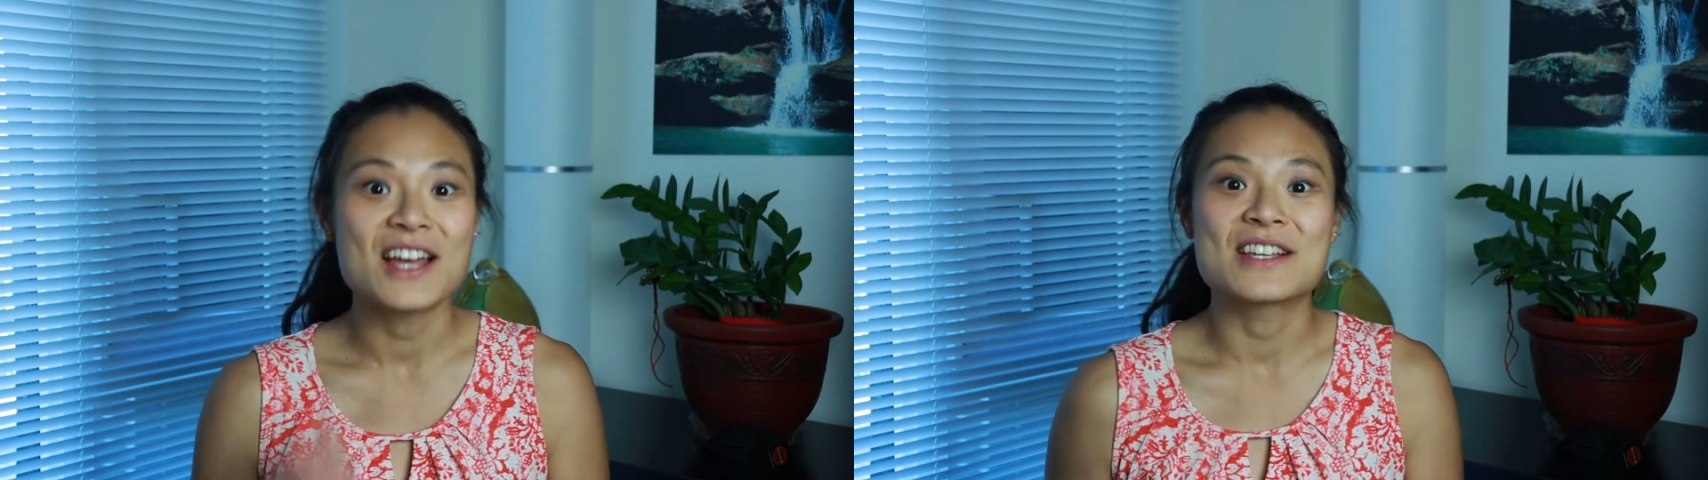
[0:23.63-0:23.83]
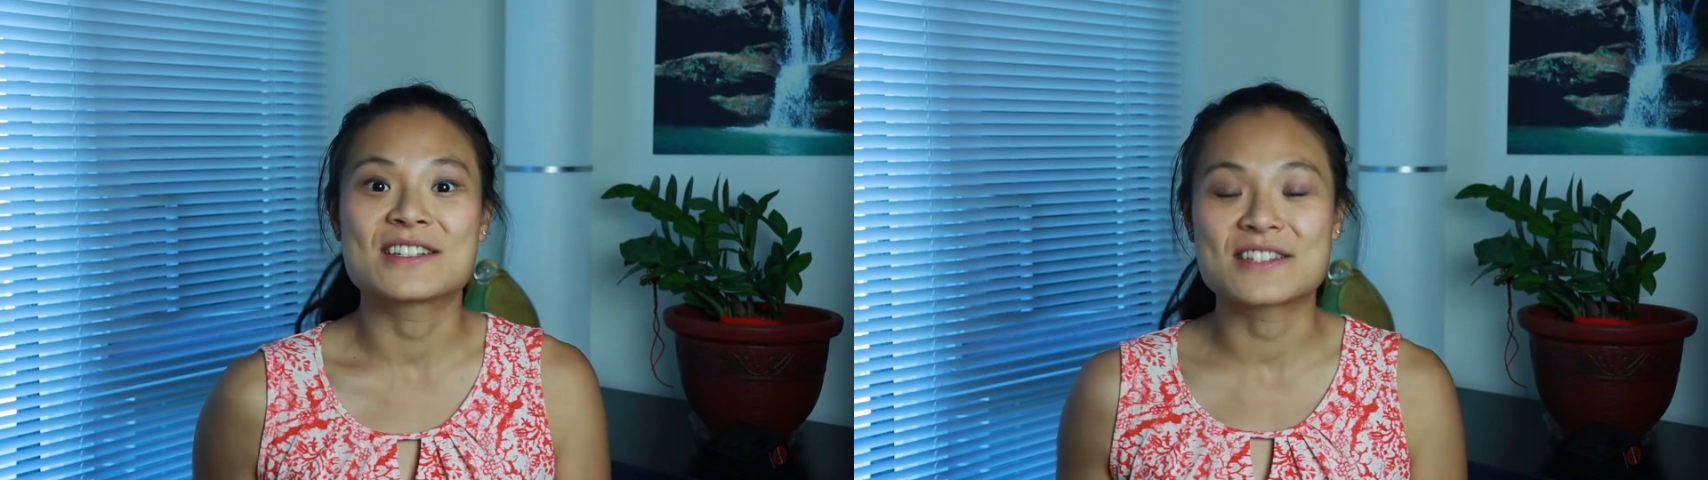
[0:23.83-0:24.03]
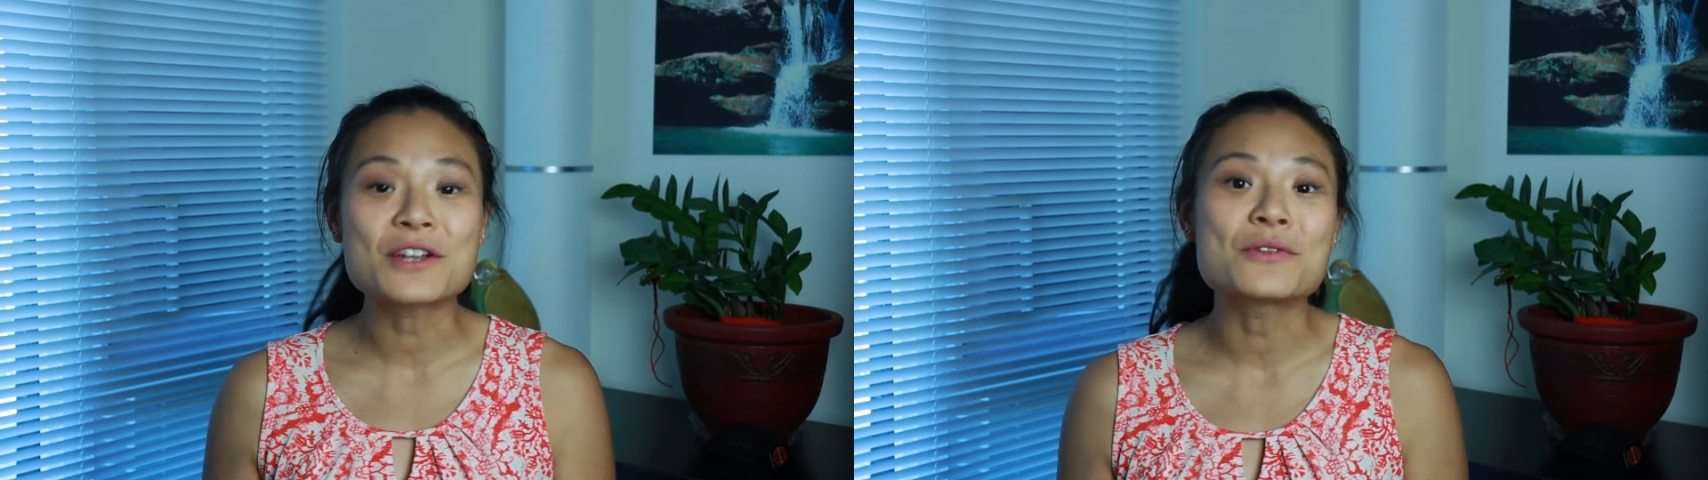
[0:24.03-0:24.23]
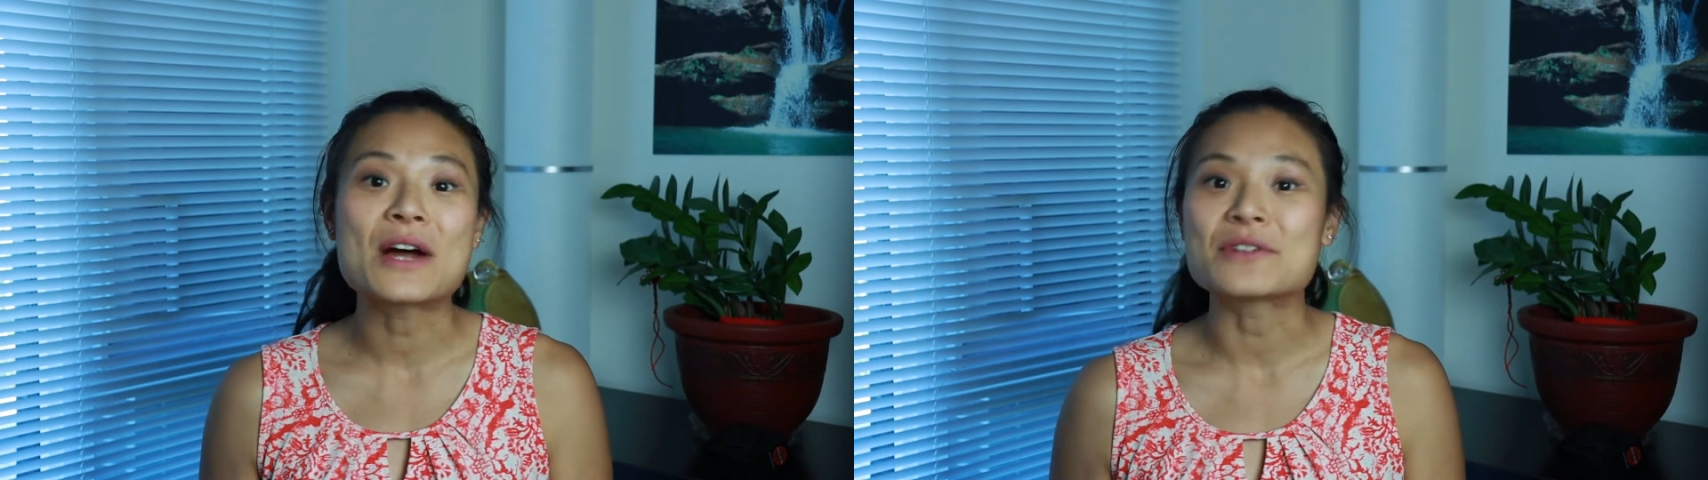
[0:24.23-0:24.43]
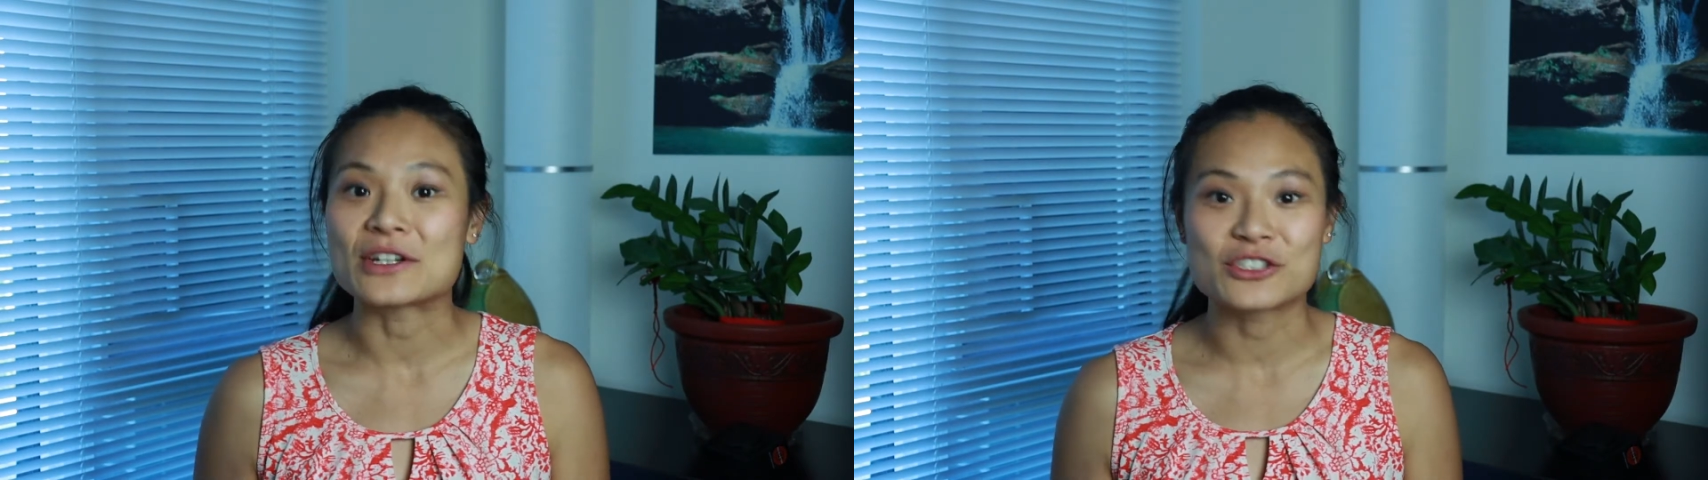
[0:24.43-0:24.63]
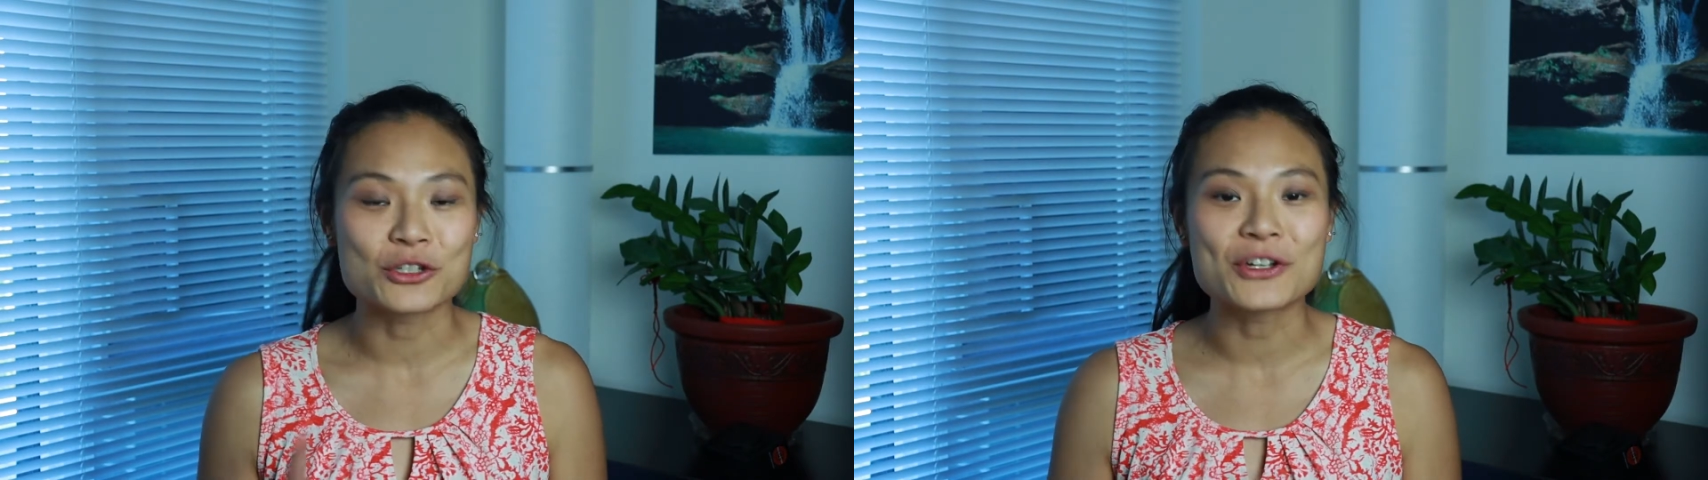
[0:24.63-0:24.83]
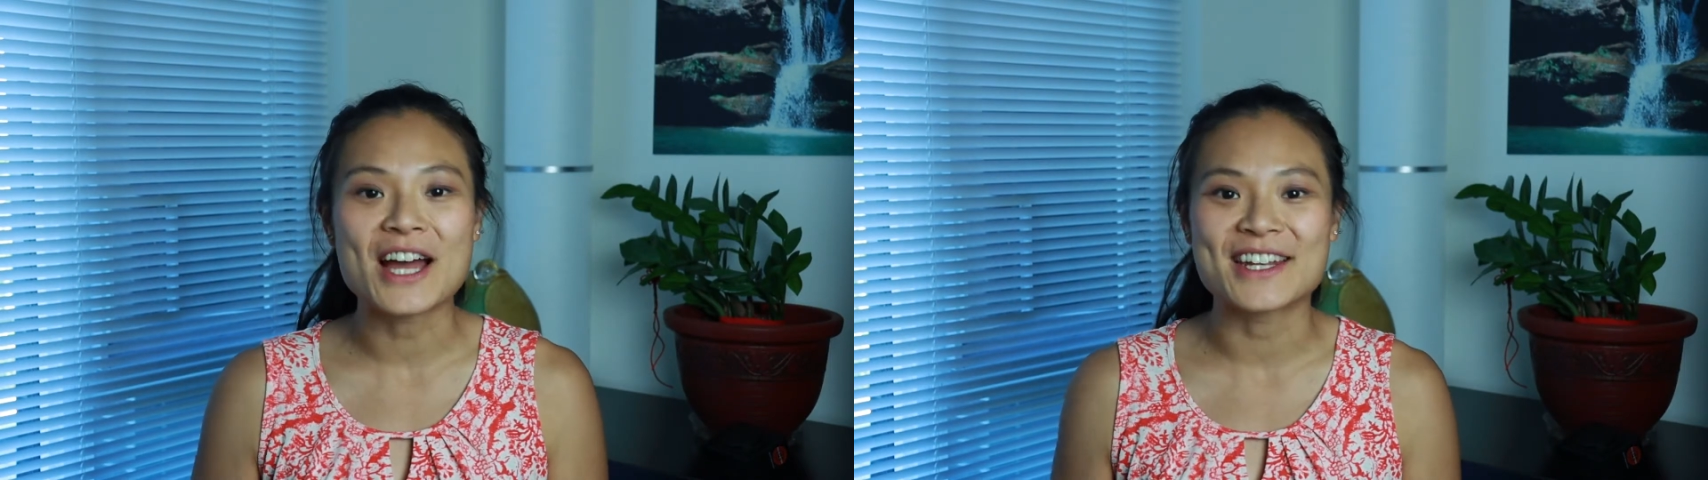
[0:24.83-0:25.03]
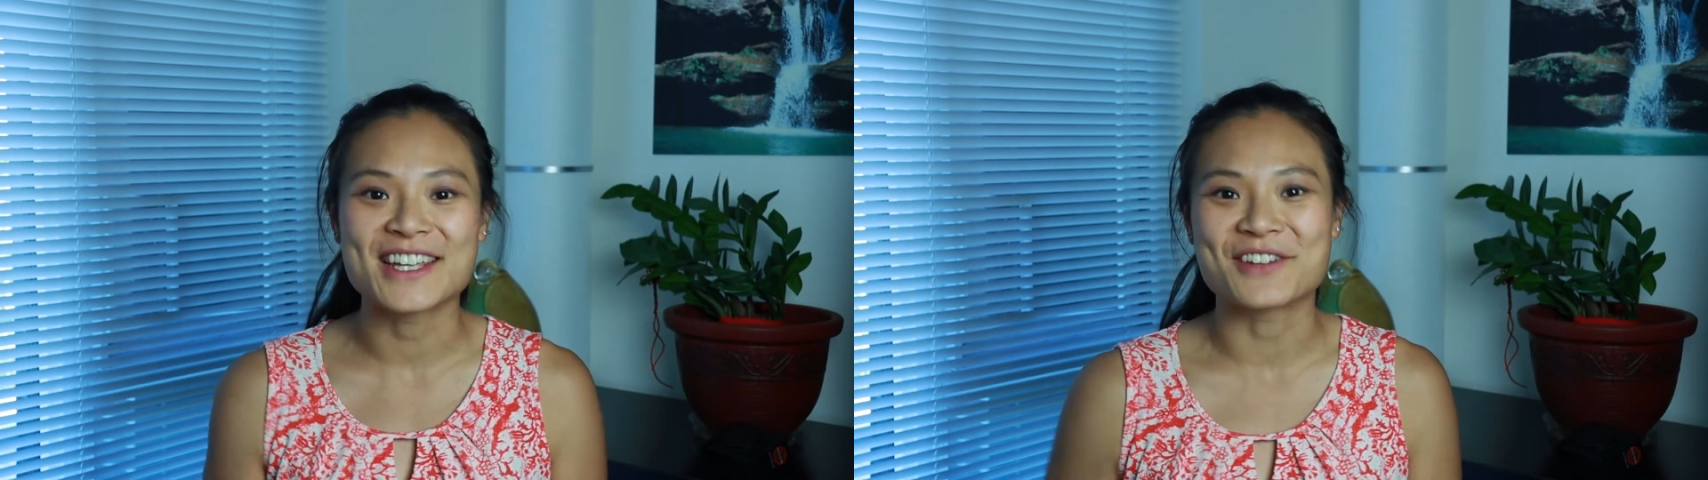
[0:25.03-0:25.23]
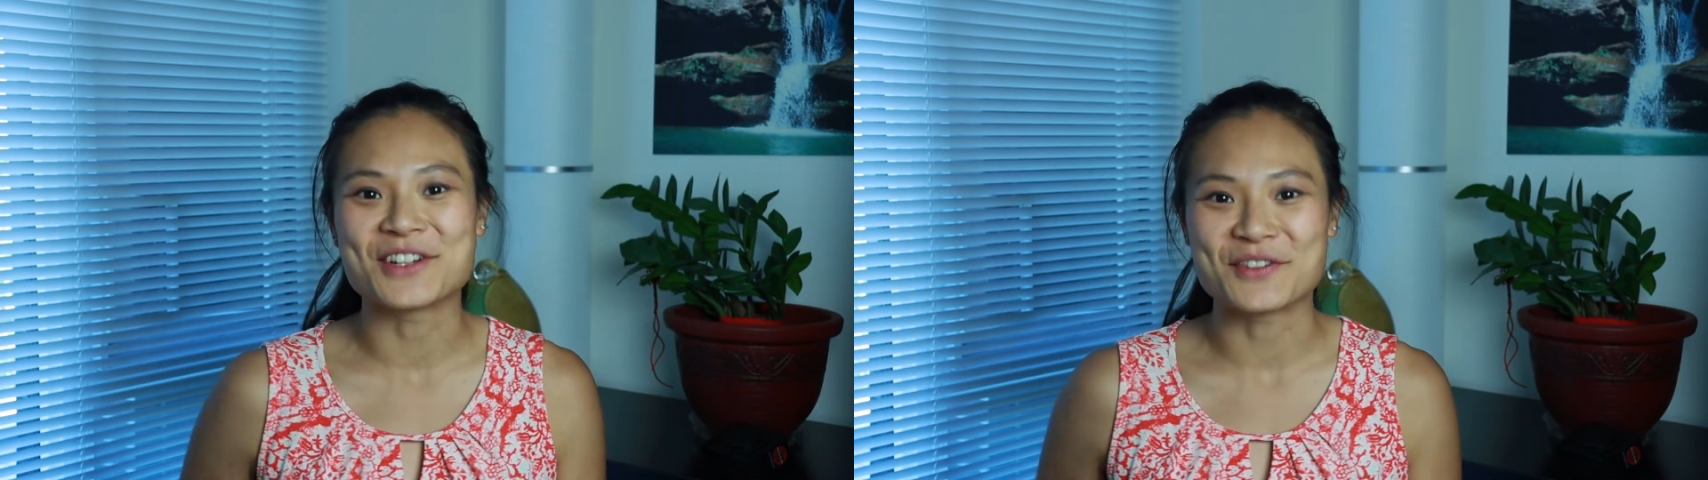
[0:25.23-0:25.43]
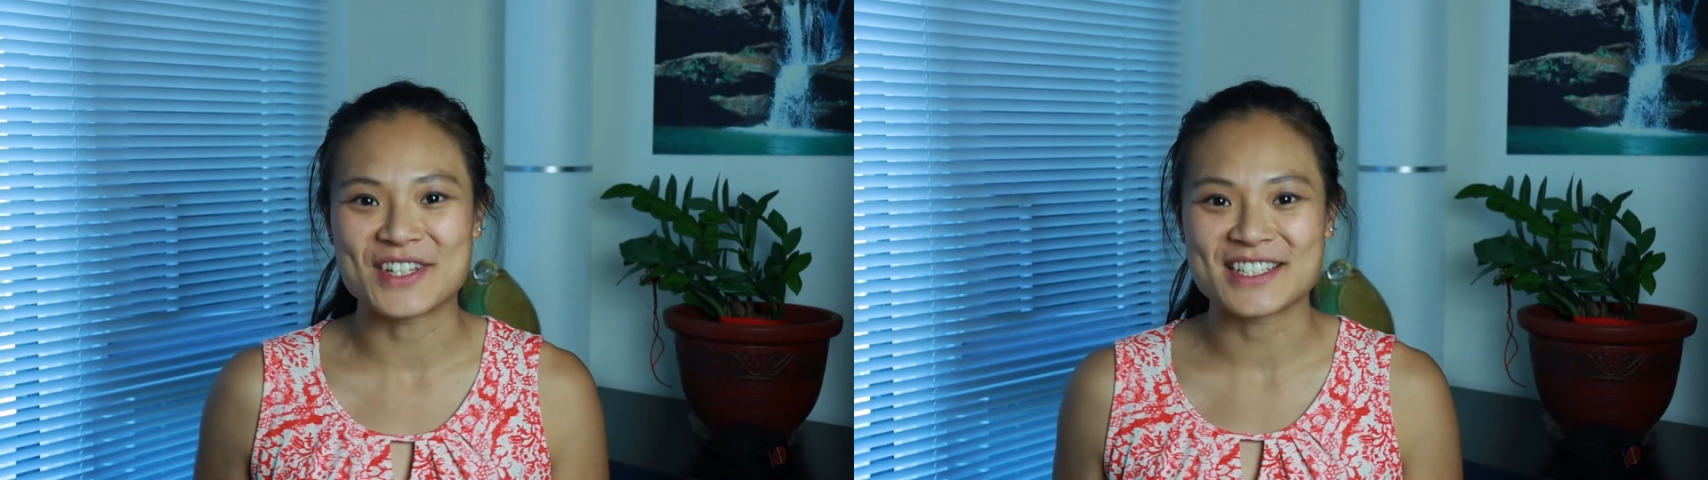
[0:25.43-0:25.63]
Stick around and I'll show you how to get
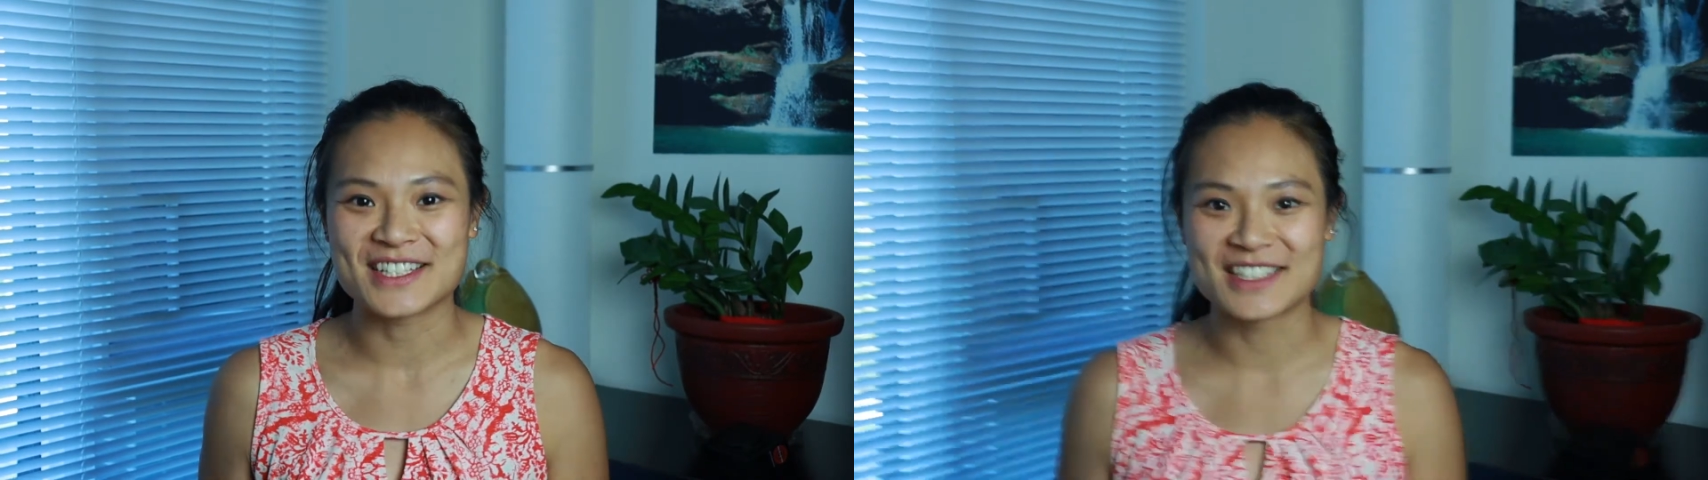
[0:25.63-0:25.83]
rid of it.